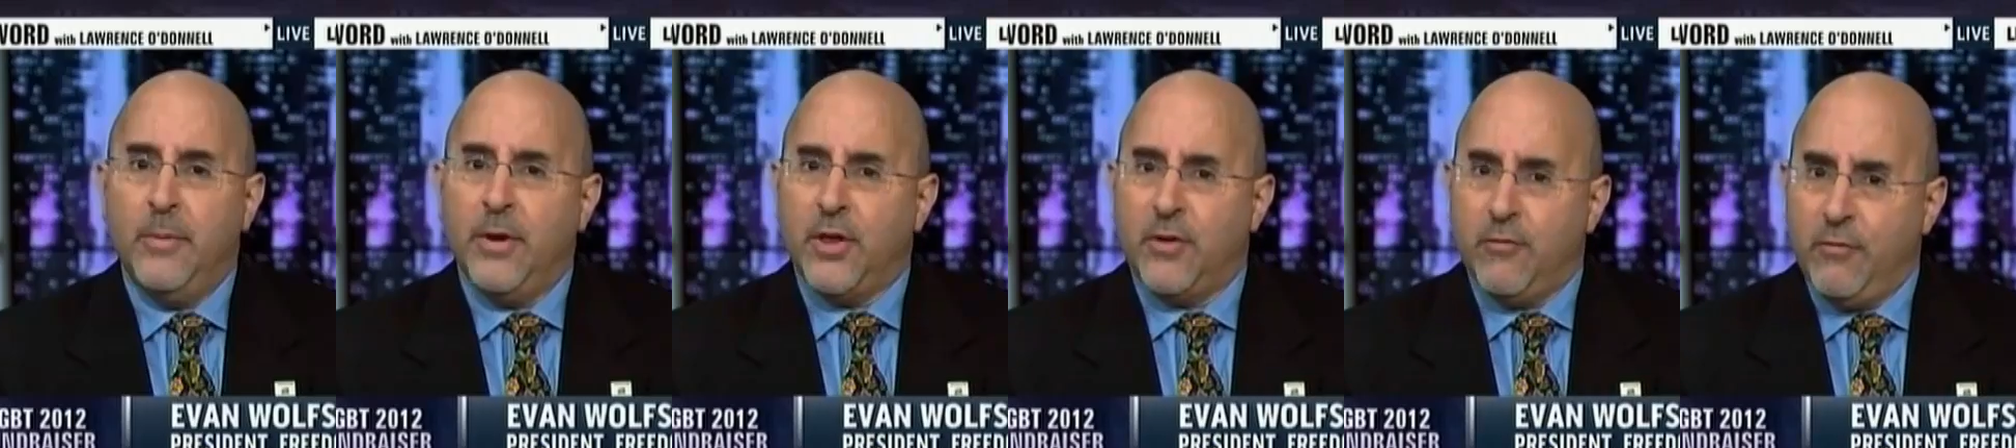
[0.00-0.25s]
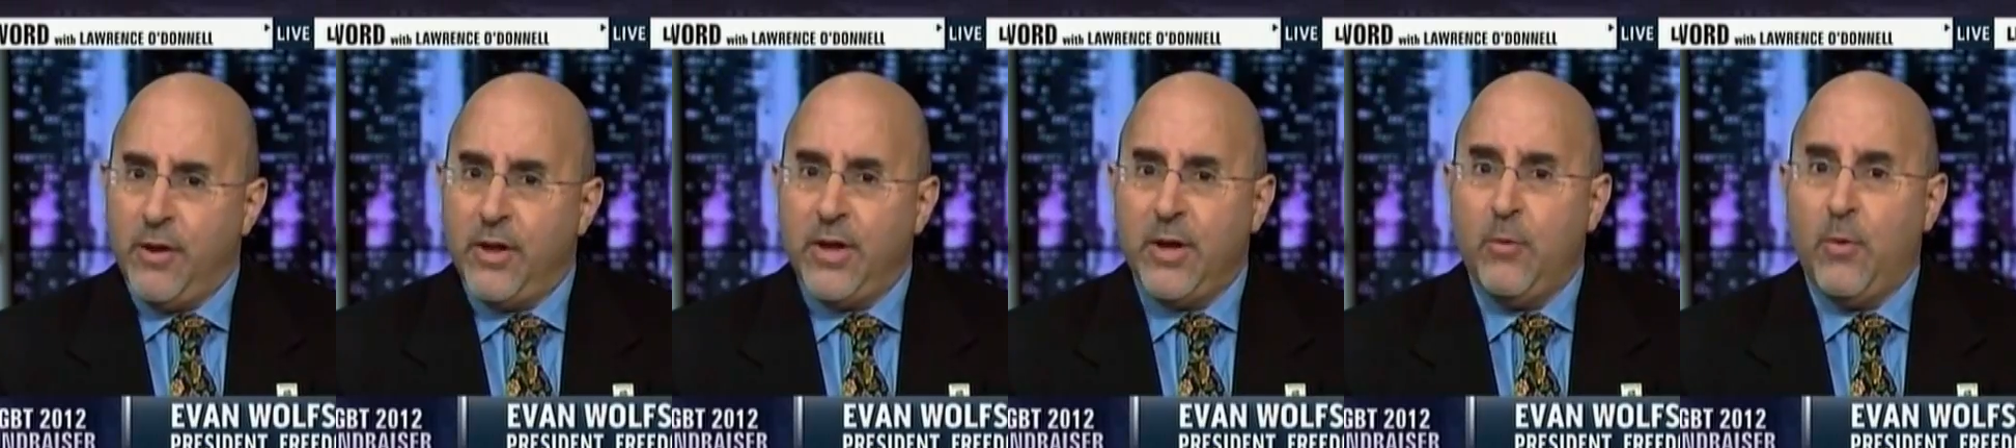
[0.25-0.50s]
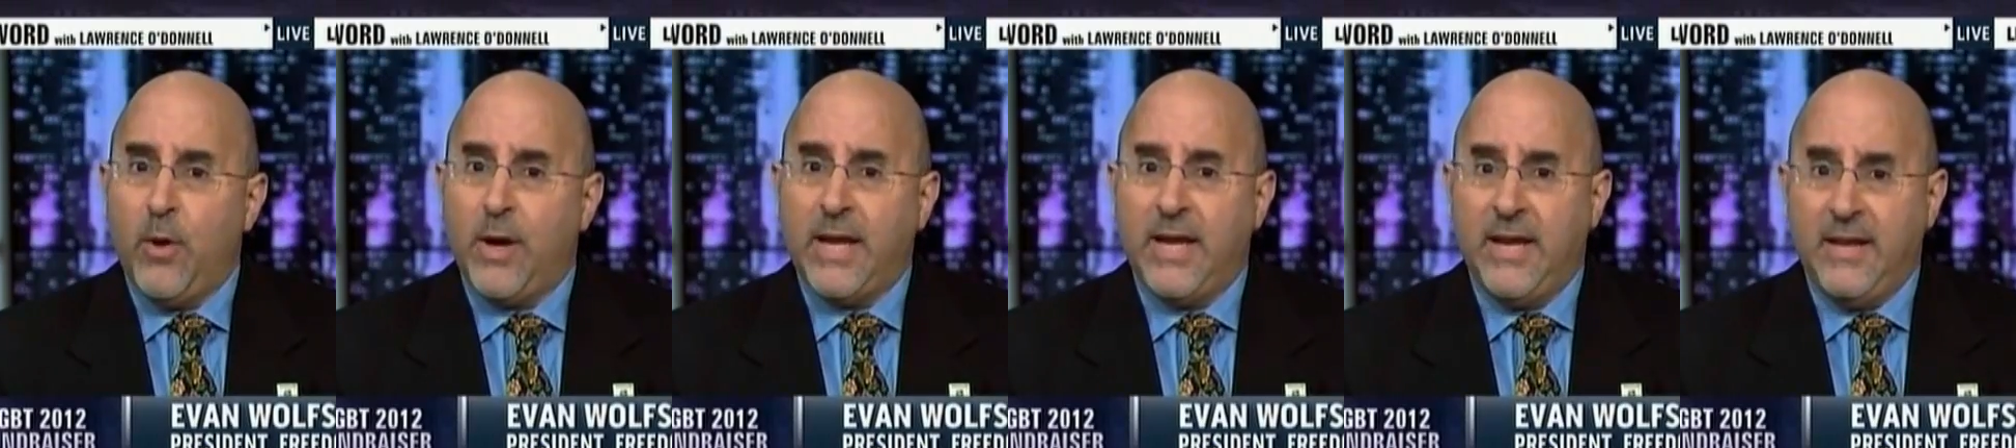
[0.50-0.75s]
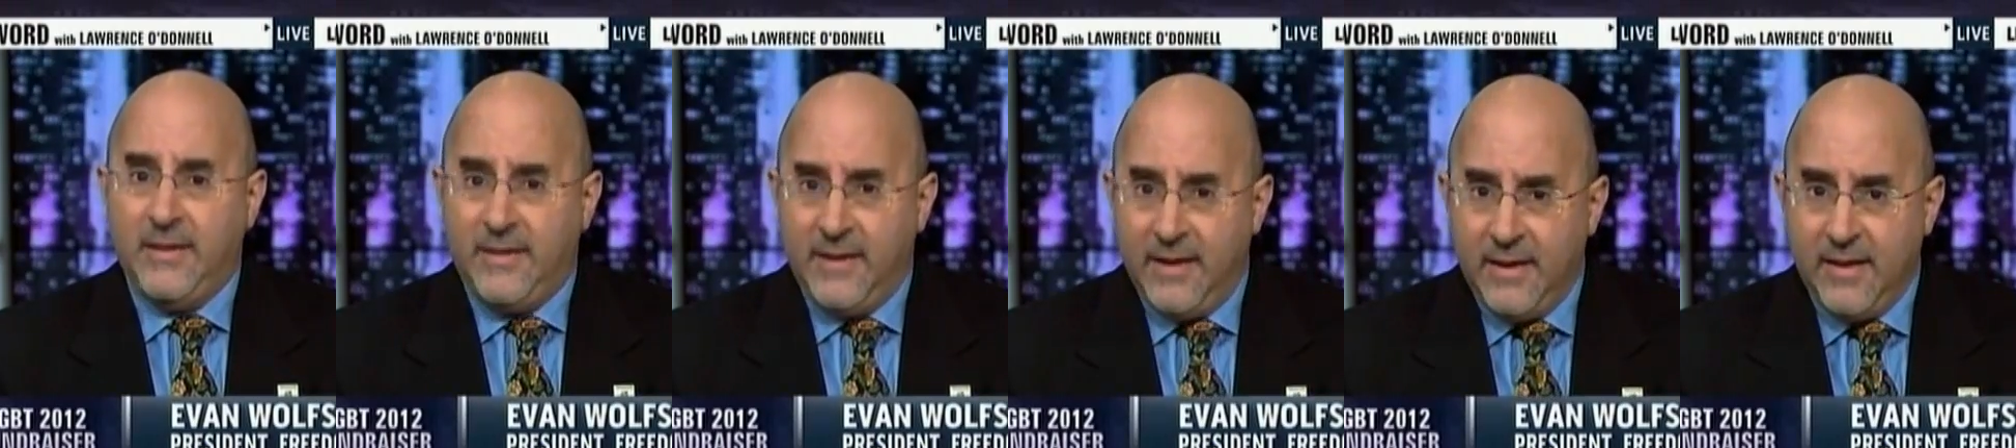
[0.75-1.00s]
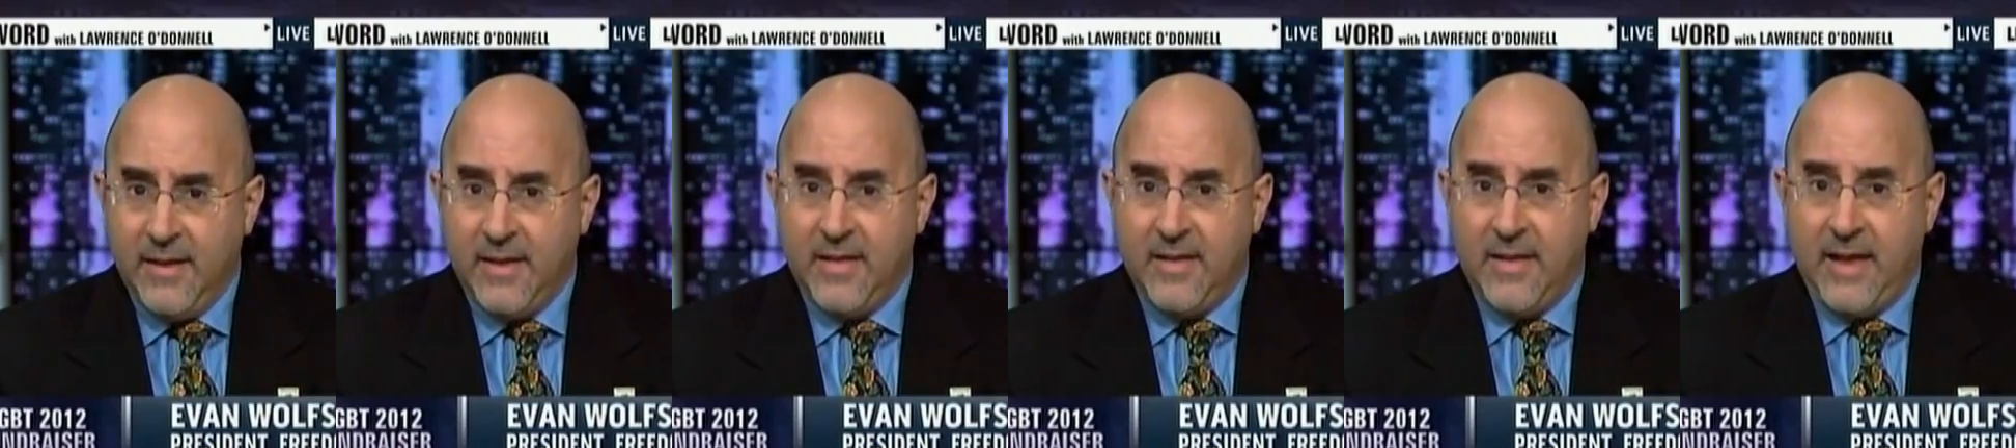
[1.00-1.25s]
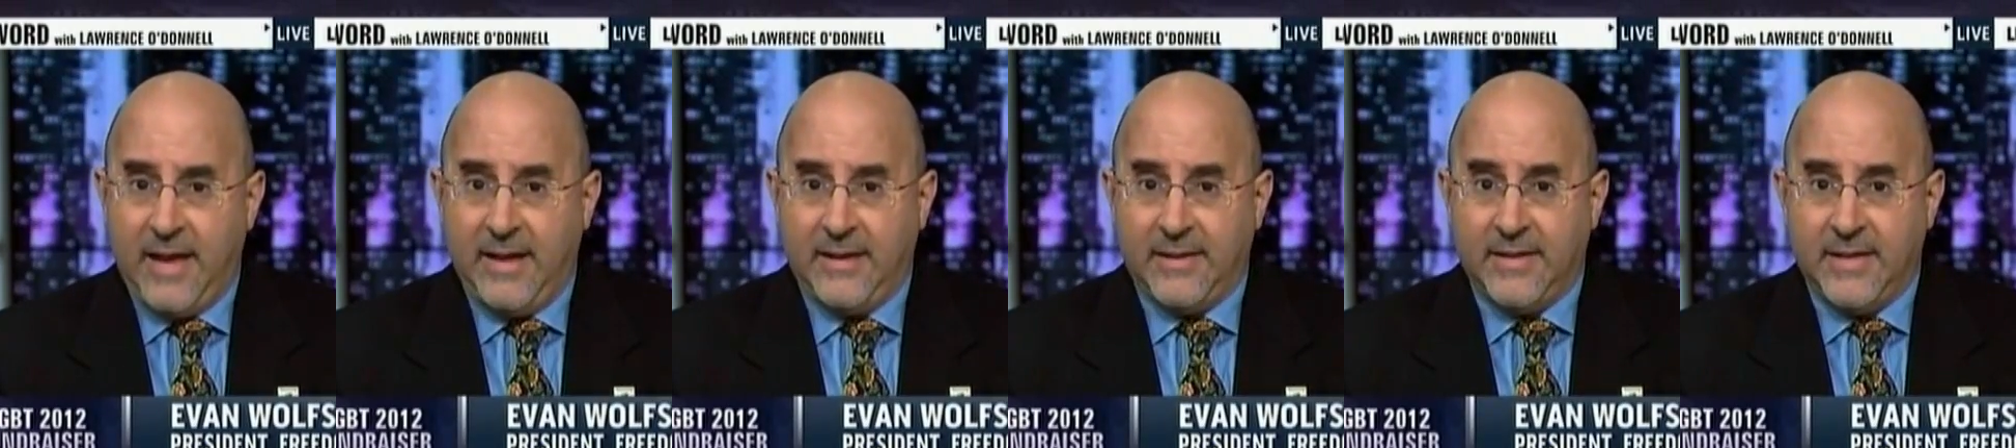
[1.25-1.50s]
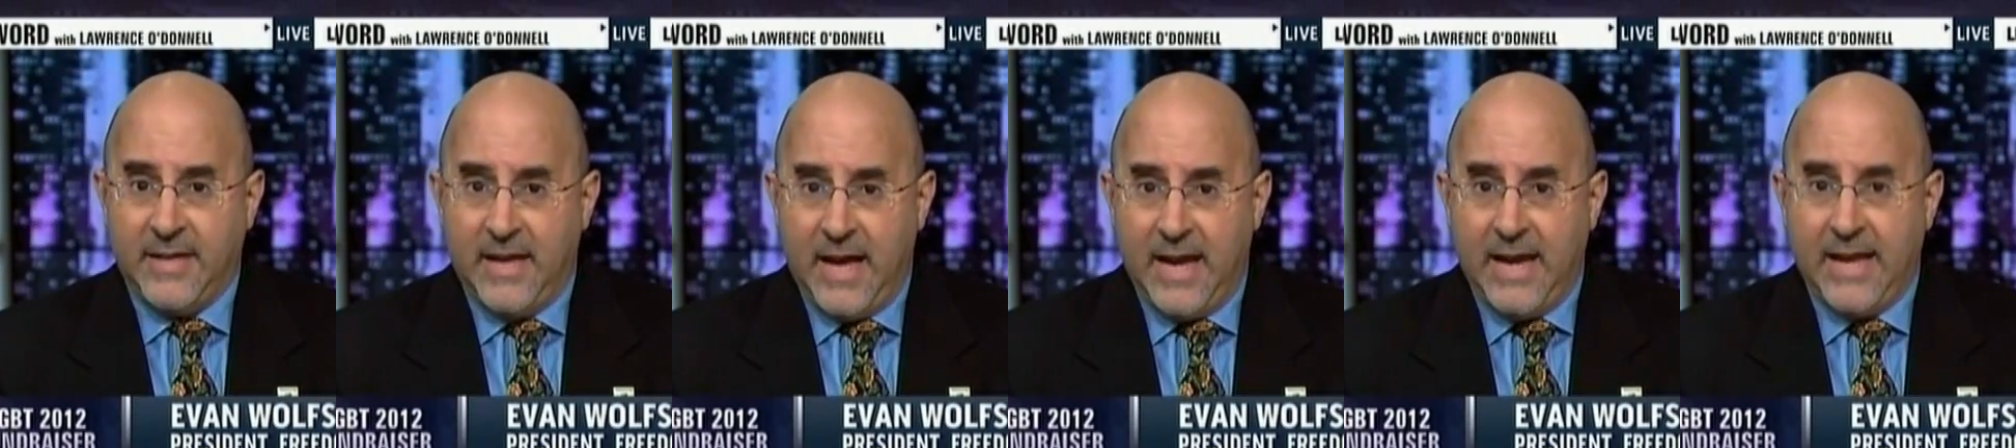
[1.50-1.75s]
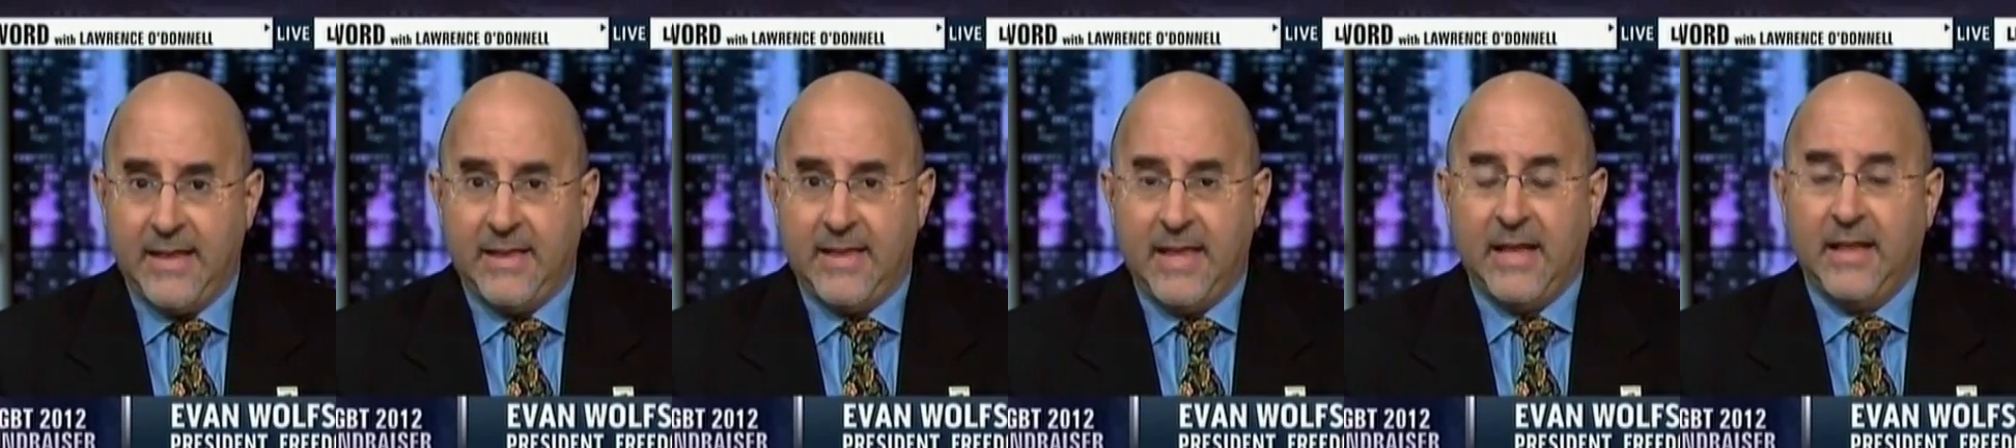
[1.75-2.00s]
it's really what he didn't say
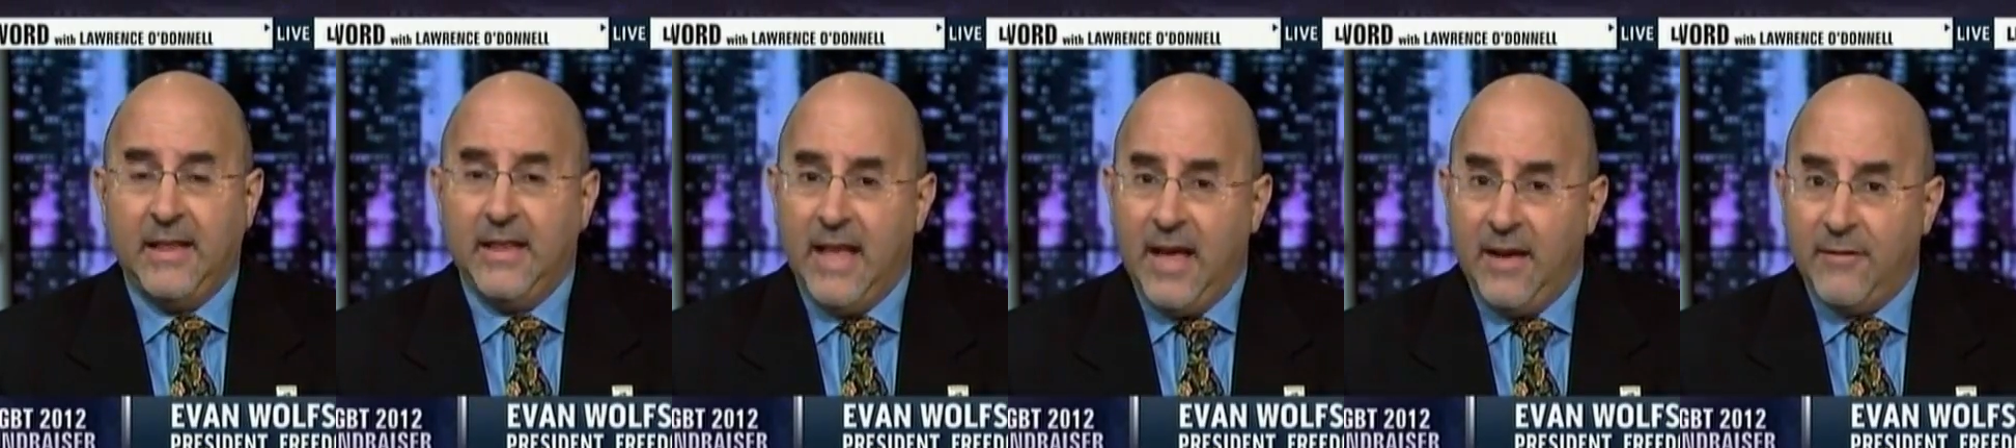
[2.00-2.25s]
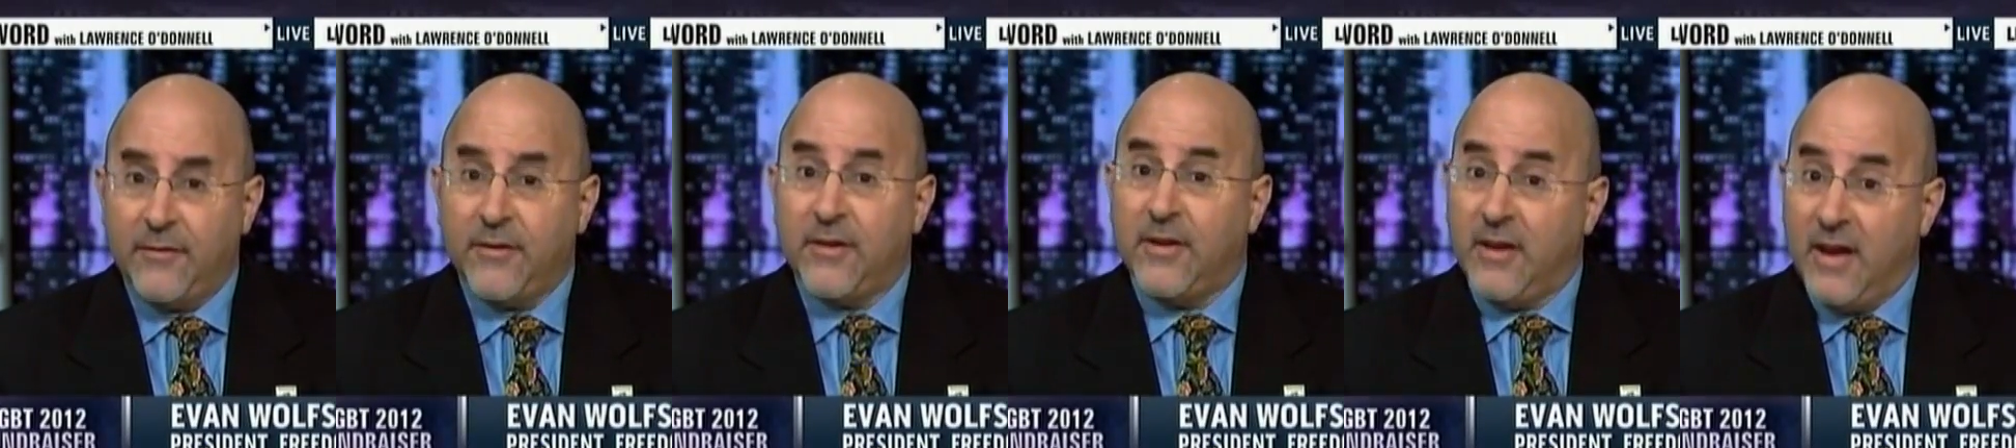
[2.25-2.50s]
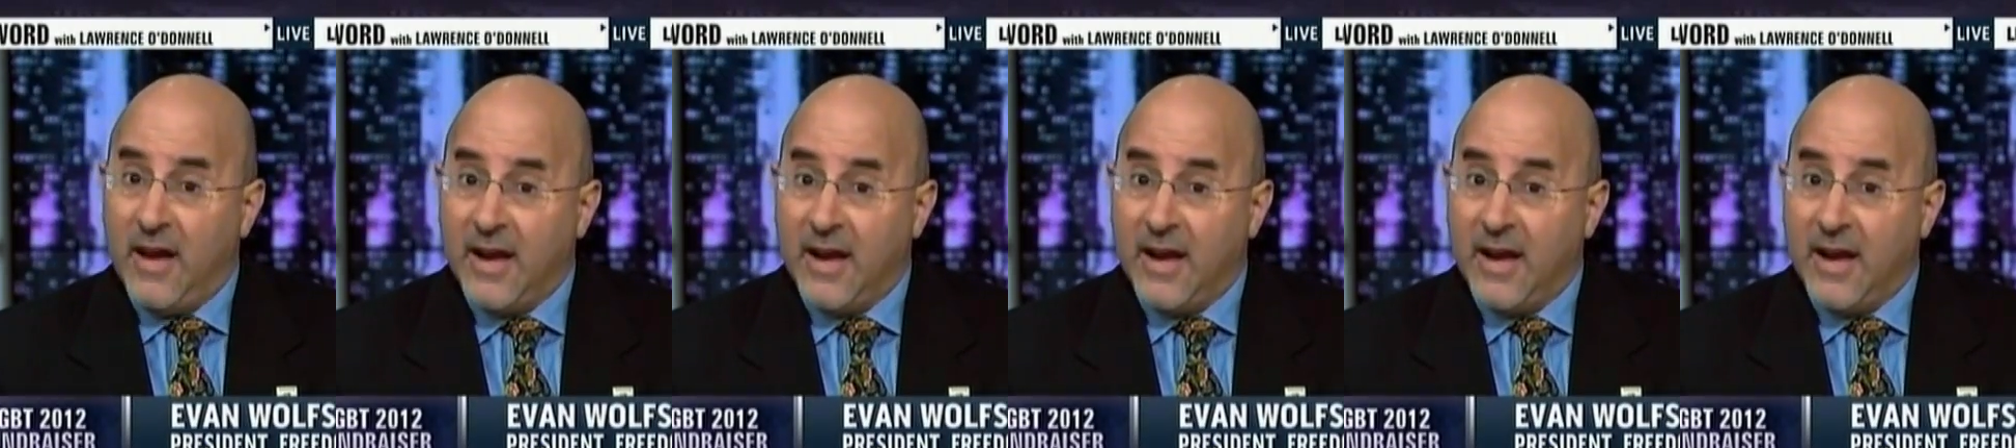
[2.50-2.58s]
tonight that left